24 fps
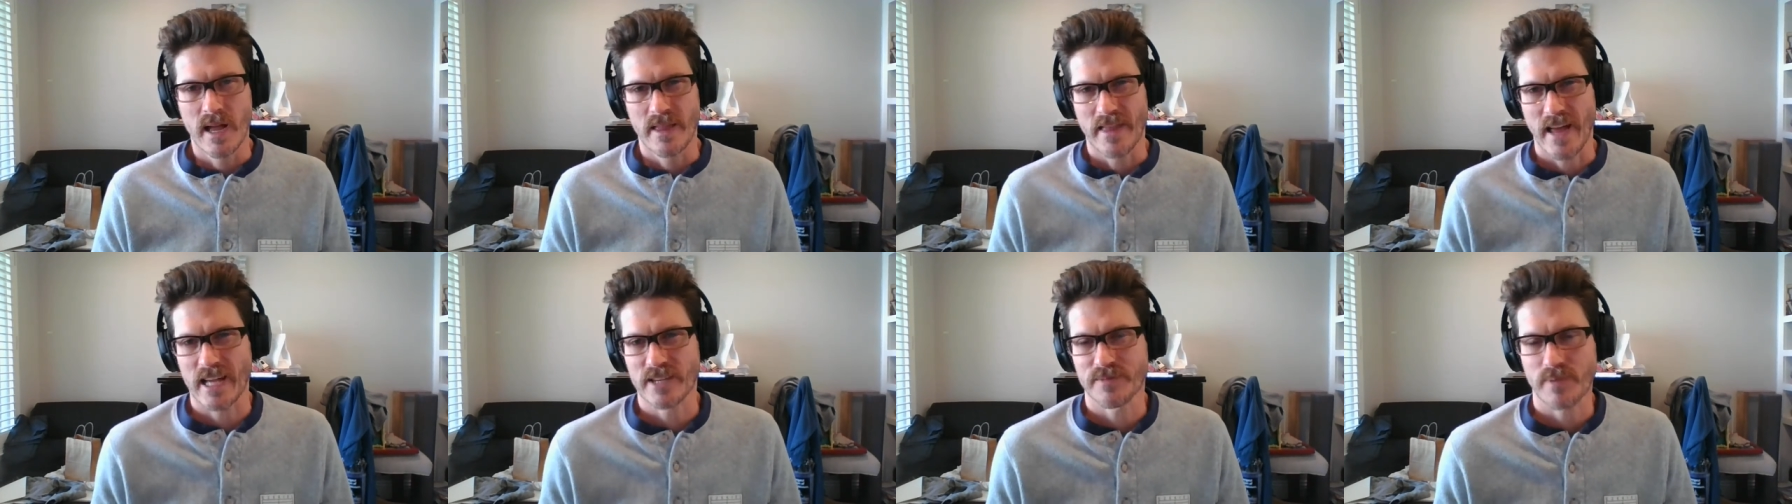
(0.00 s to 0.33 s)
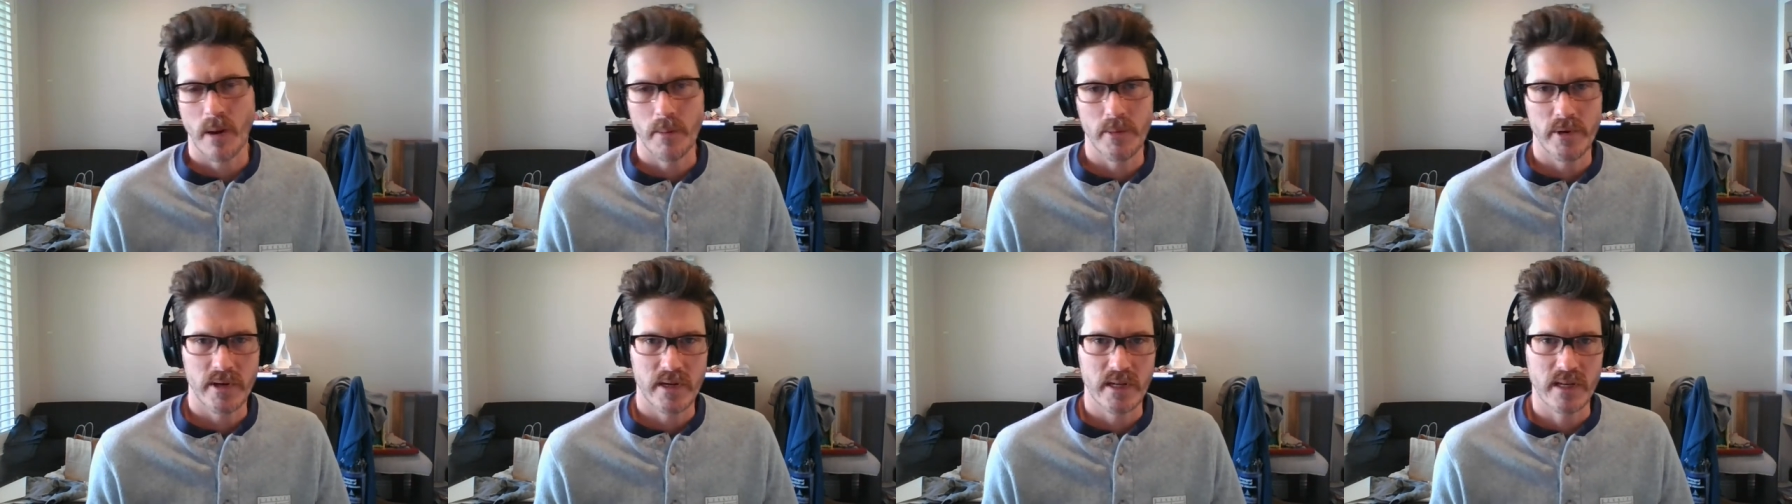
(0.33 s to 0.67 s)
that's
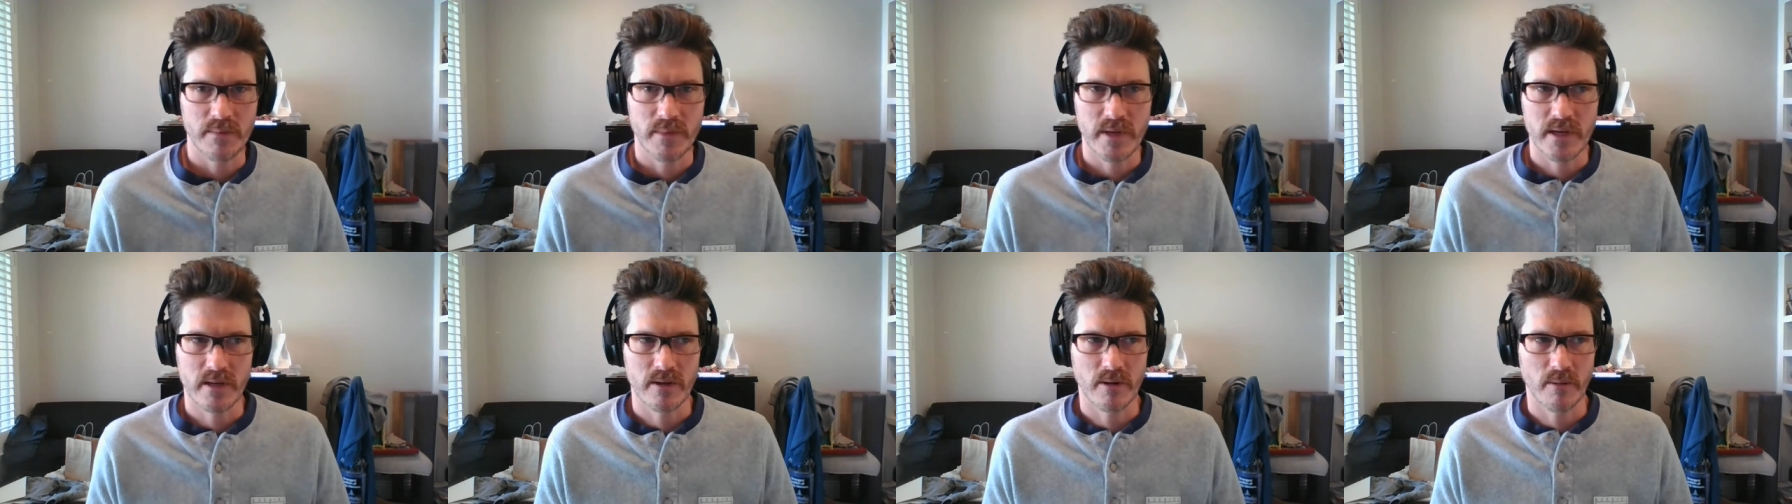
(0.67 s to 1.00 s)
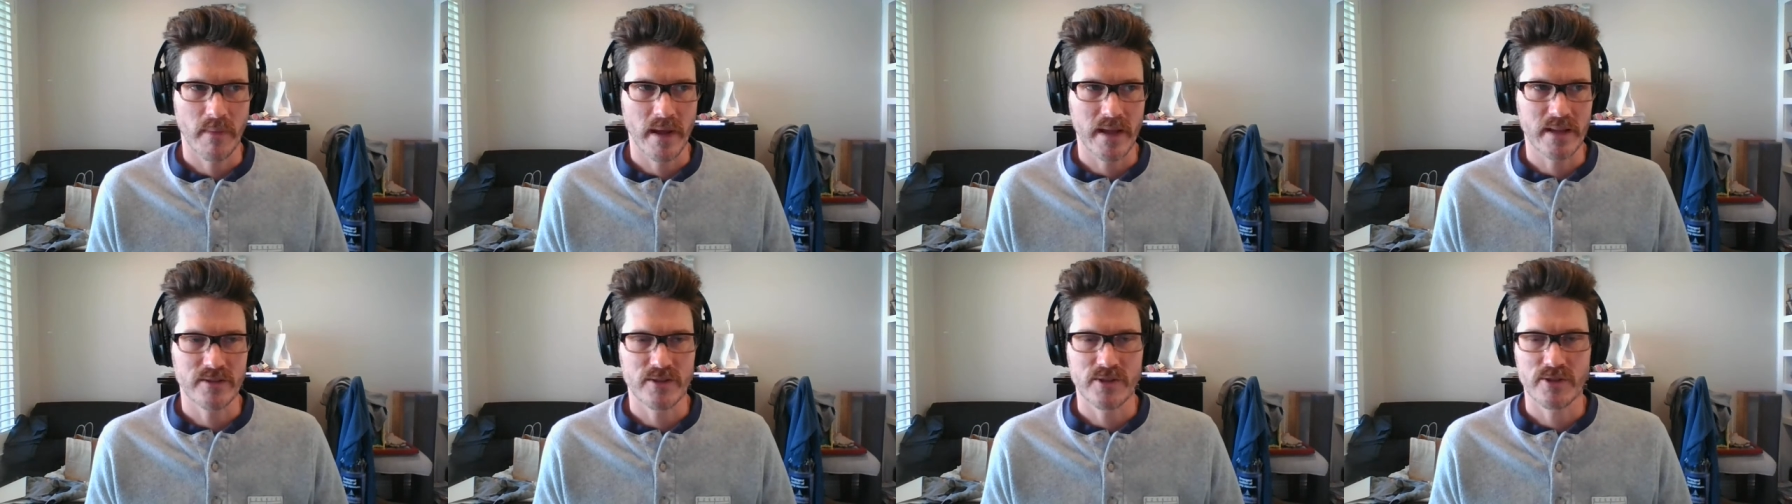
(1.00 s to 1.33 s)
probably going to be your
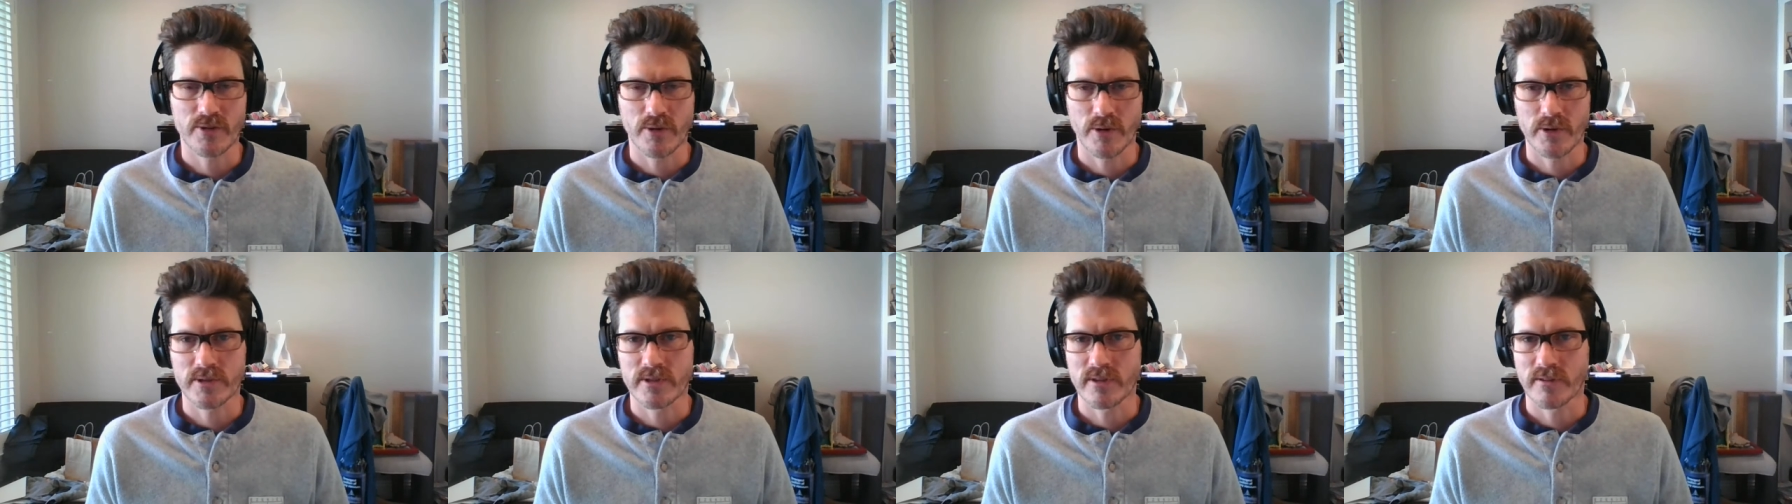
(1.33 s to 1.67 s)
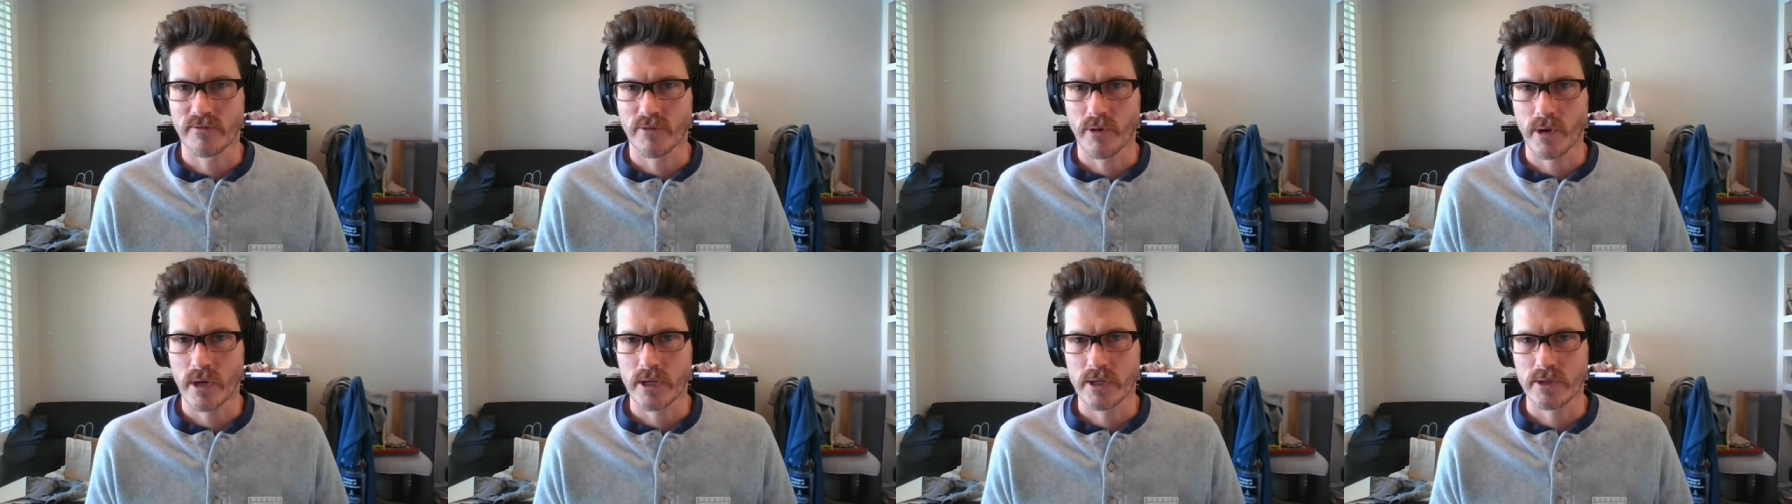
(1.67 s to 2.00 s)
main source
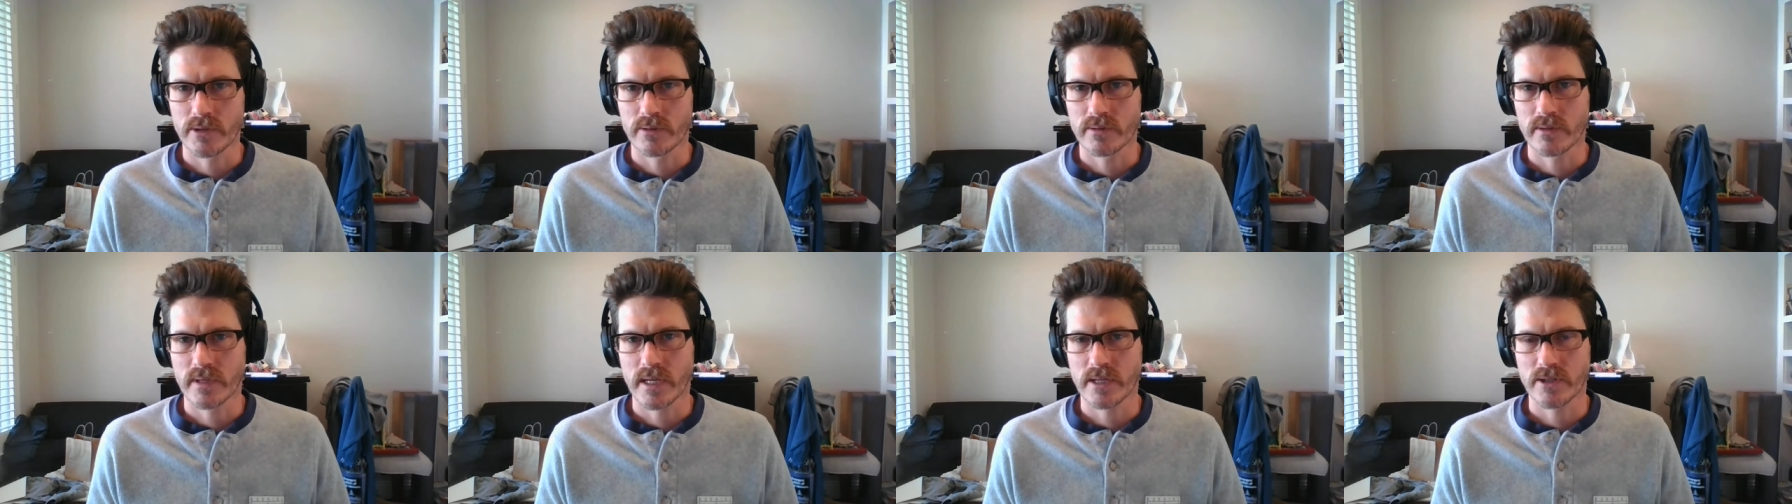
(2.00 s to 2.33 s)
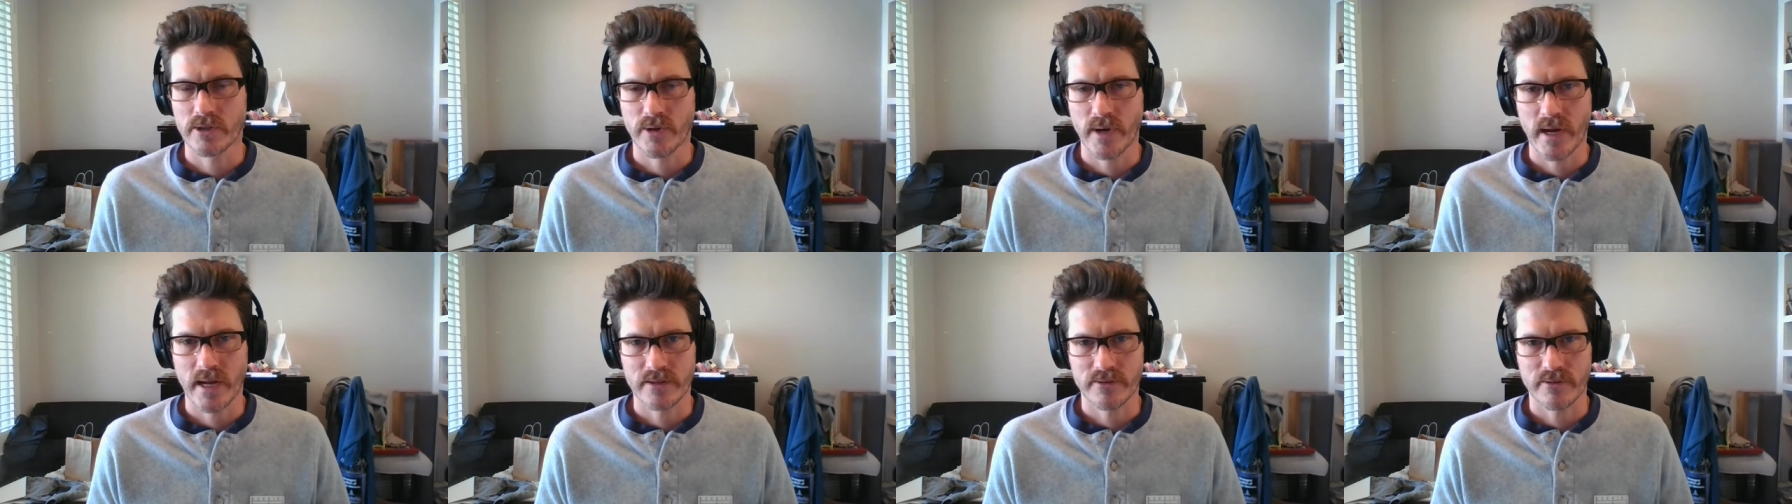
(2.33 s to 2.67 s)
of where you get
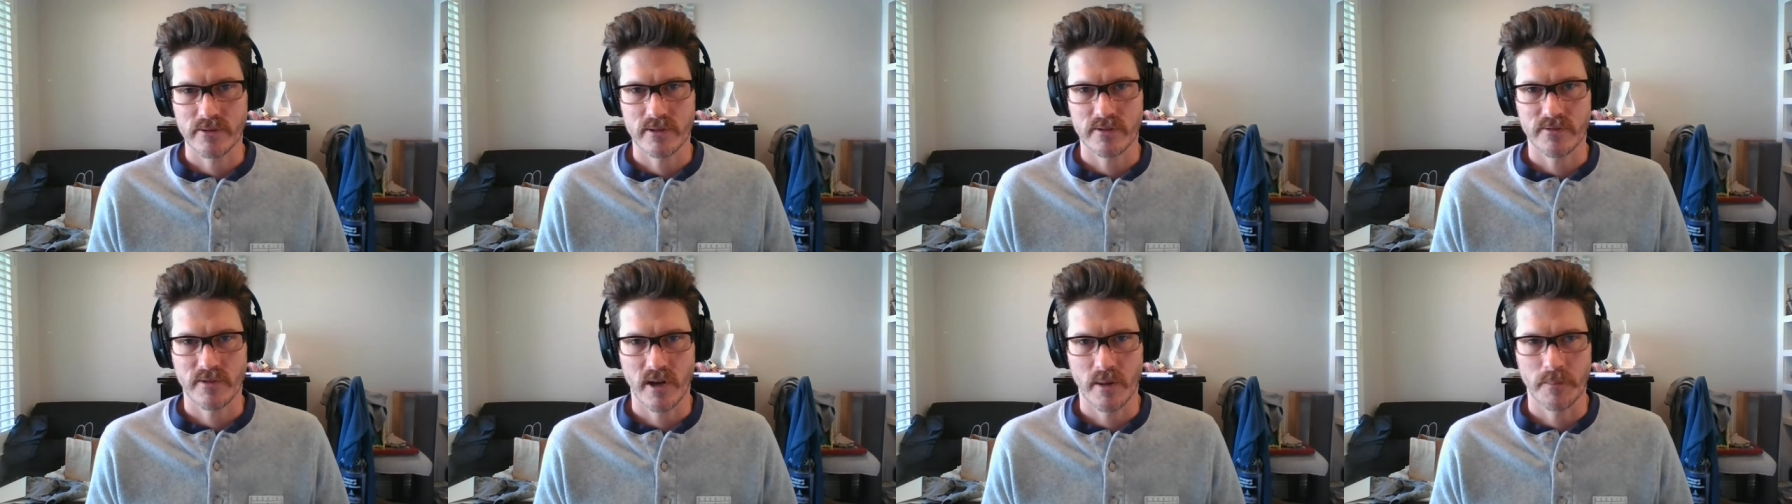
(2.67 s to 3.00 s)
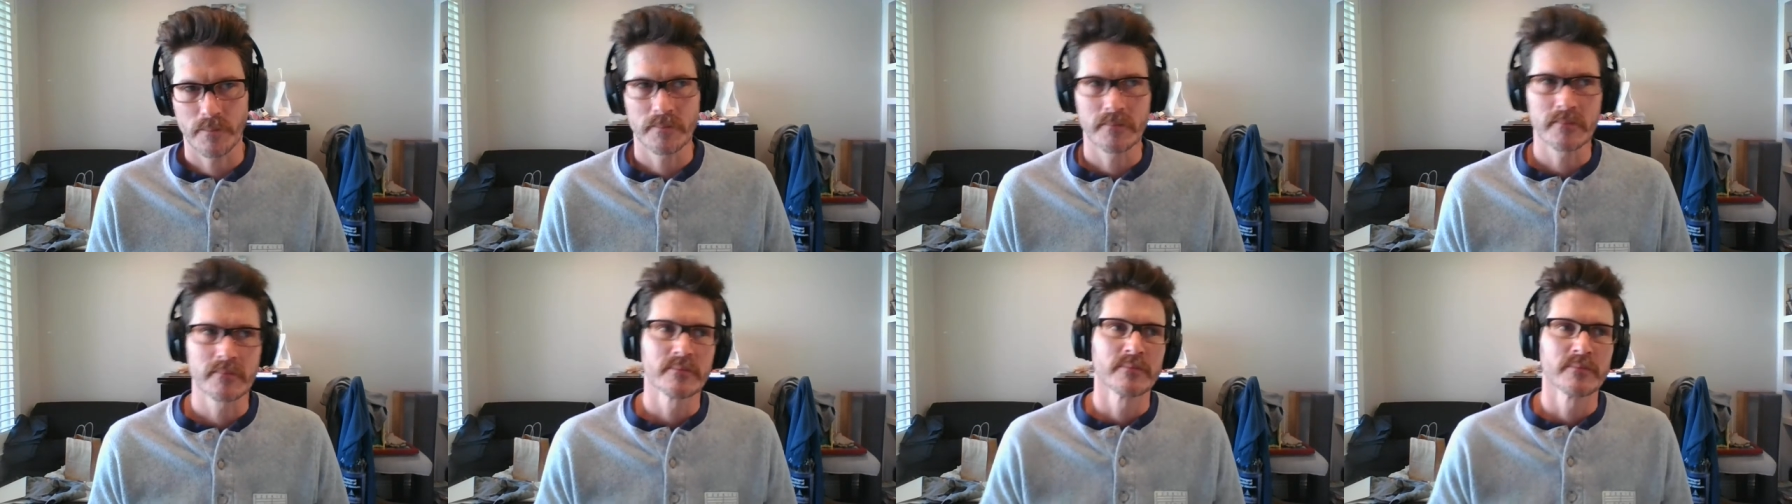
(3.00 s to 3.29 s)
your answers from.